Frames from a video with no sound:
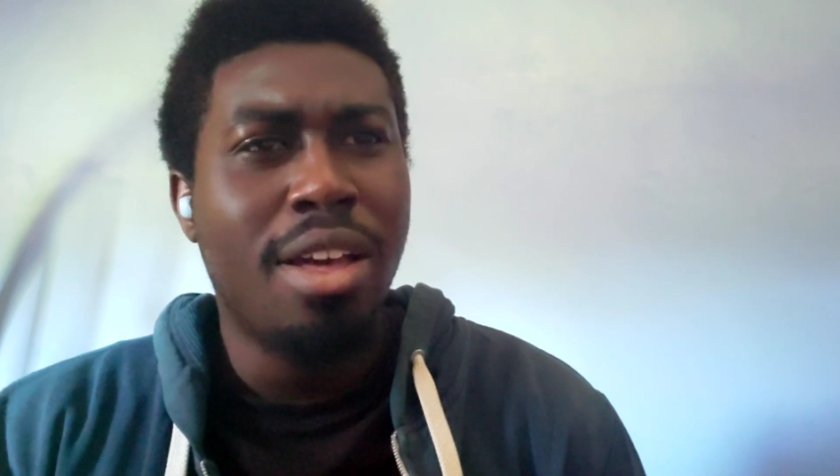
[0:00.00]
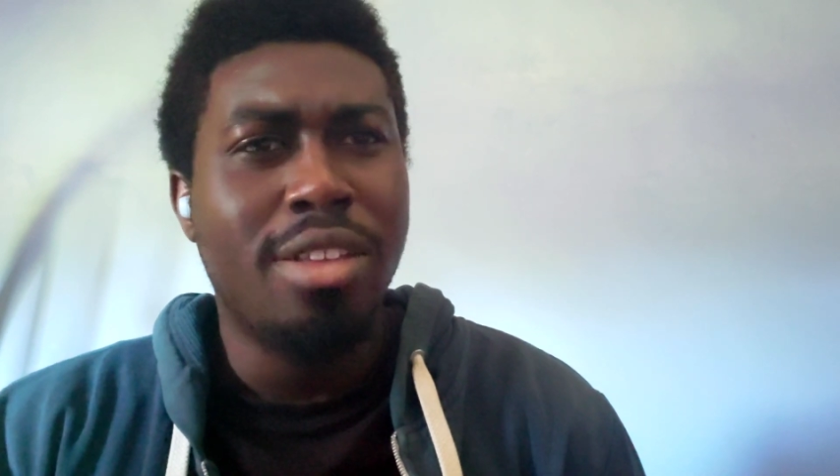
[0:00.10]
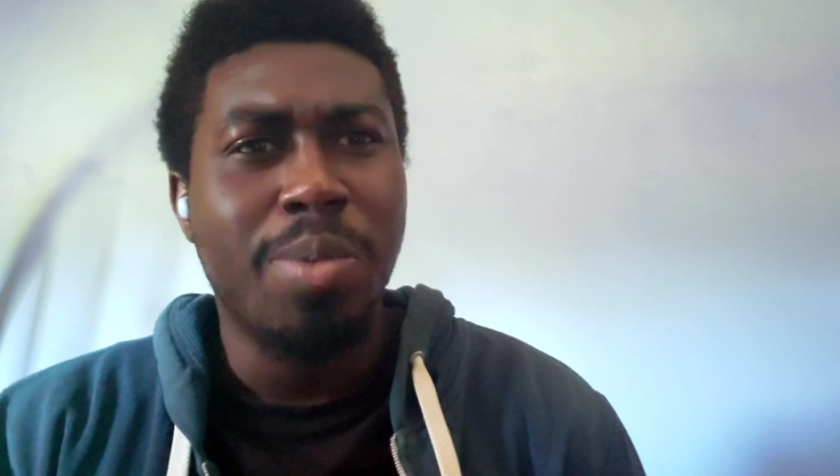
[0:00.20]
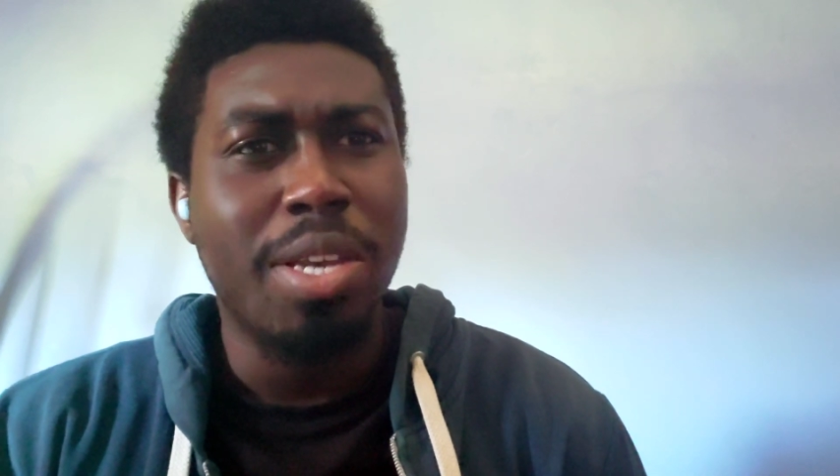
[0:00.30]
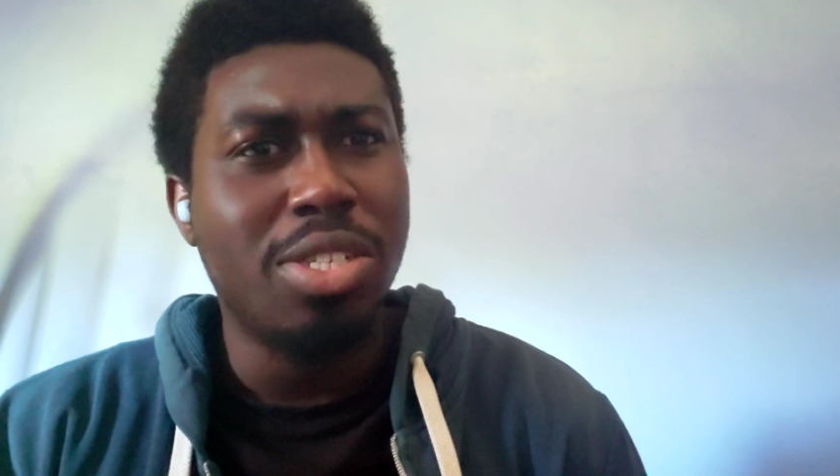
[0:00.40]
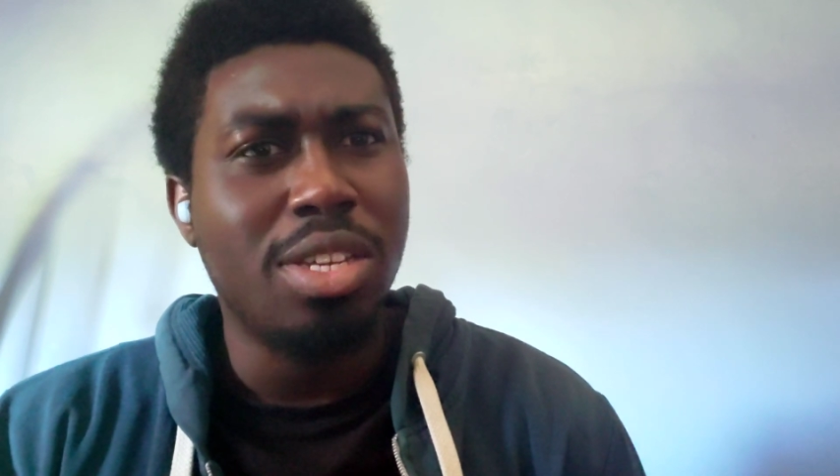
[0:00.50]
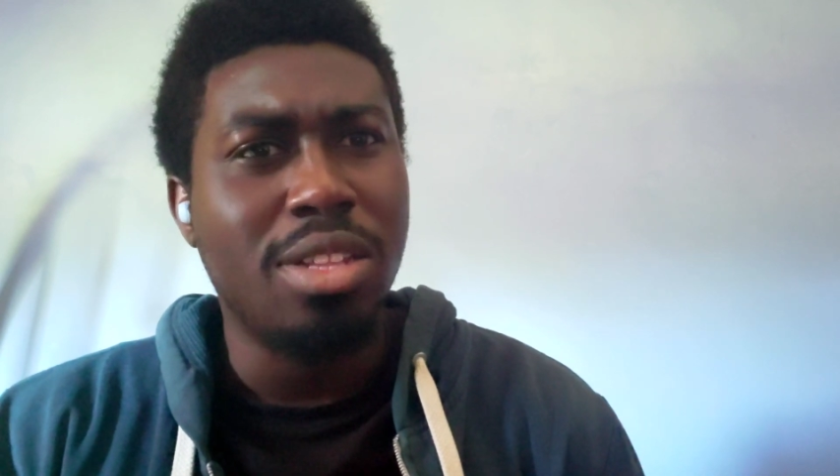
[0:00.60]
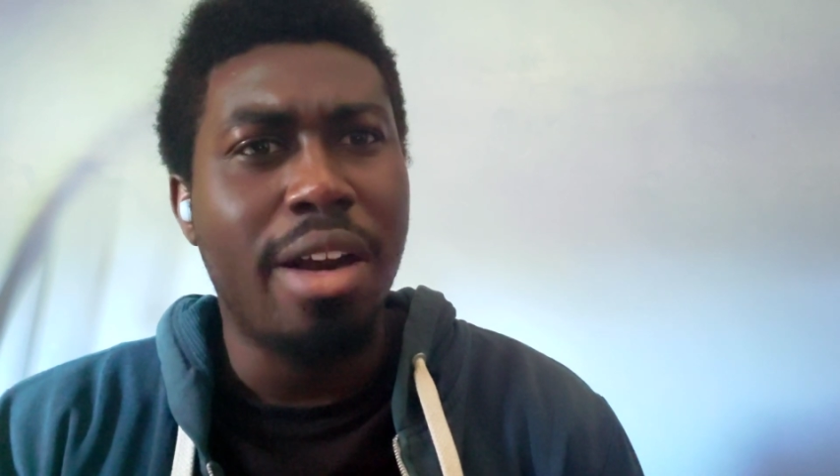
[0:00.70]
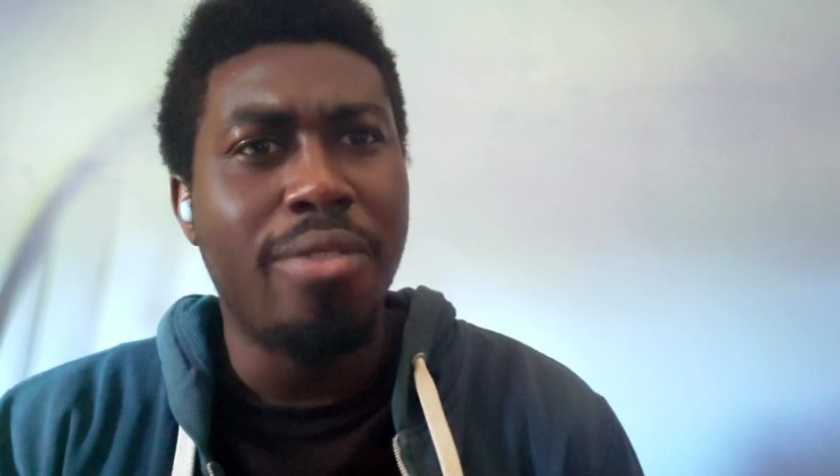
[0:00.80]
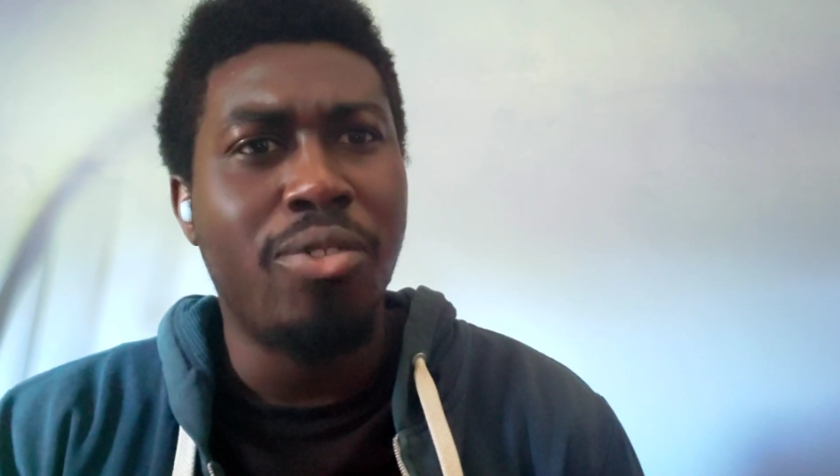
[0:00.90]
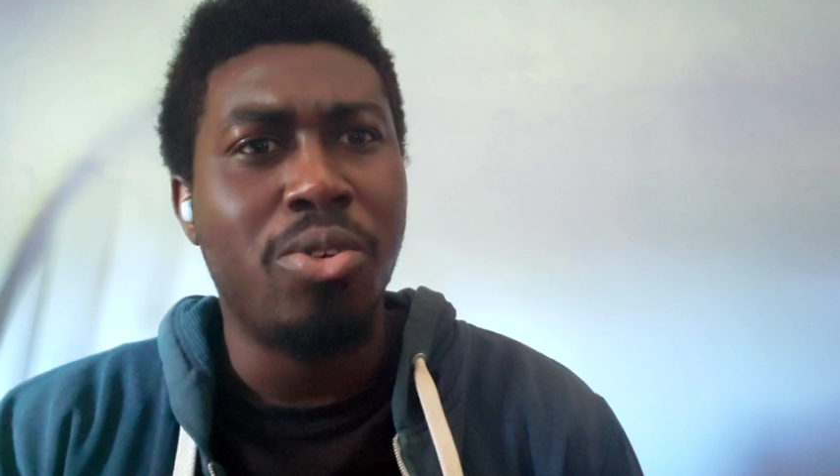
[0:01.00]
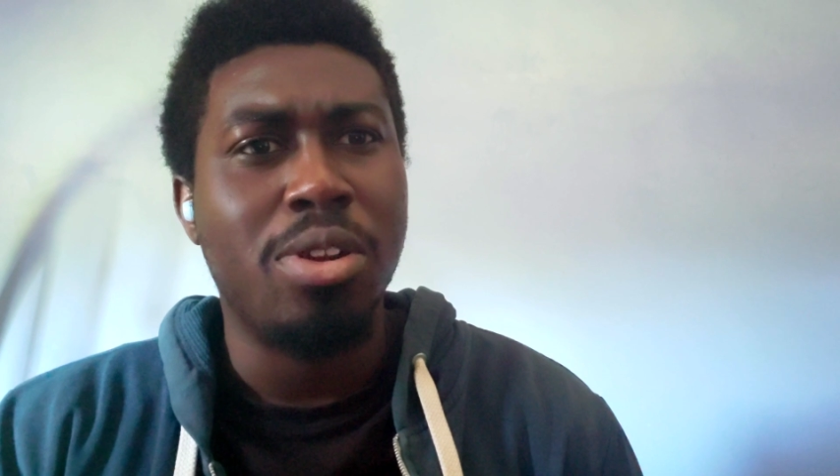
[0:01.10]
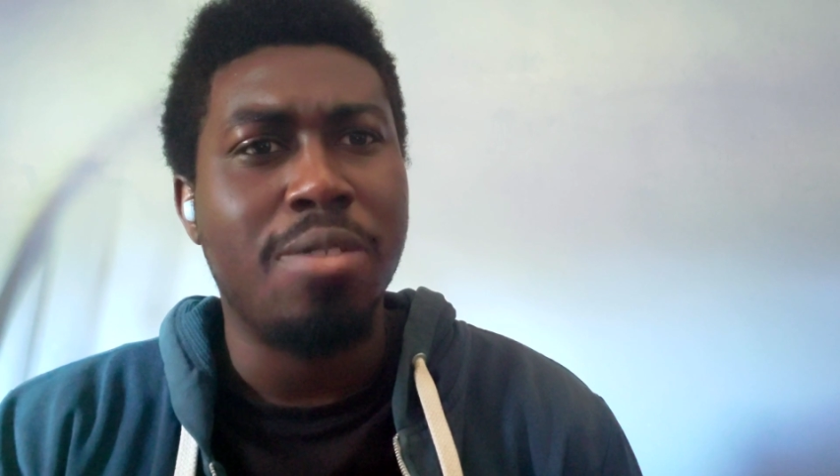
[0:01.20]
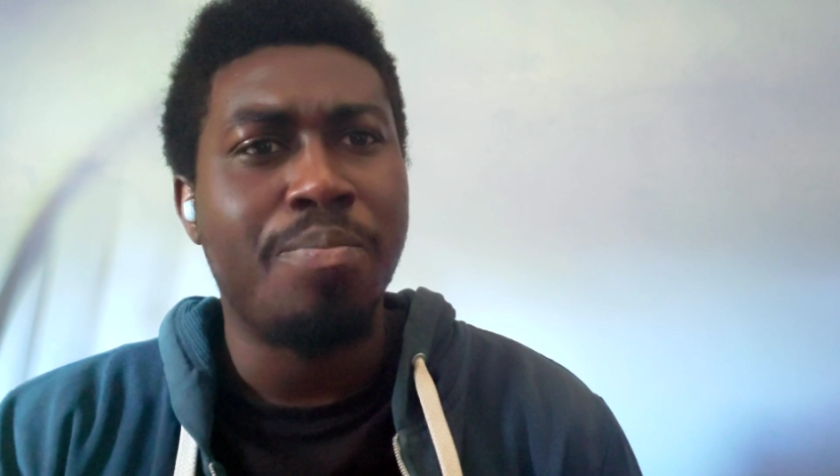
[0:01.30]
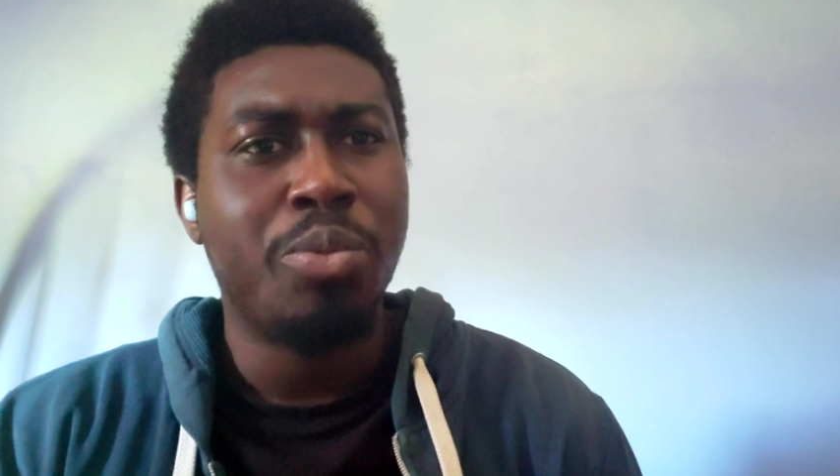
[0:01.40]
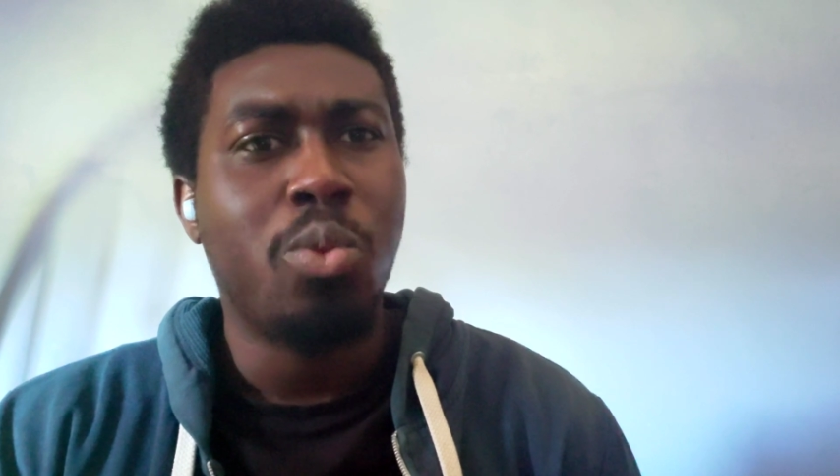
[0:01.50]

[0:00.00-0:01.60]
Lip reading: Especially not for